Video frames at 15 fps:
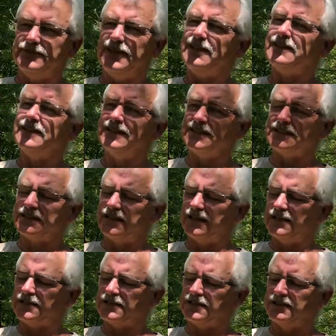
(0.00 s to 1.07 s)
not in this
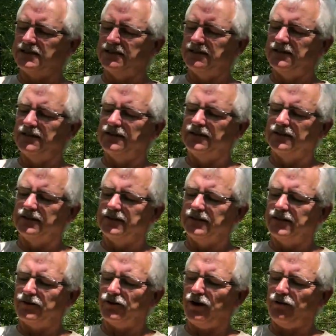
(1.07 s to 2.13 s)
case,
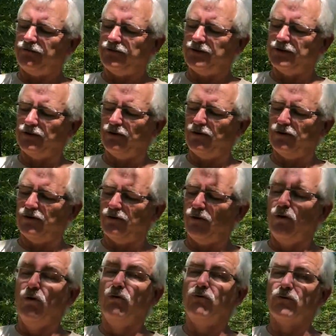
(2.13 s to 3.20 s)
they're often
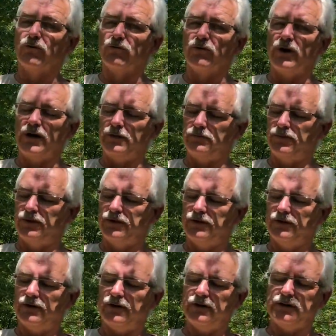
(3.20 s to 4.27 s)
overripe
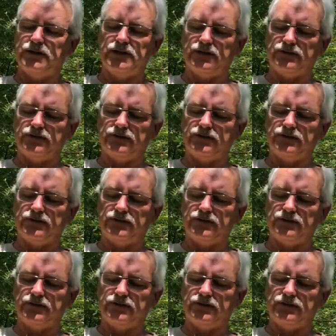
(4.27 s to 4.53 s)
on the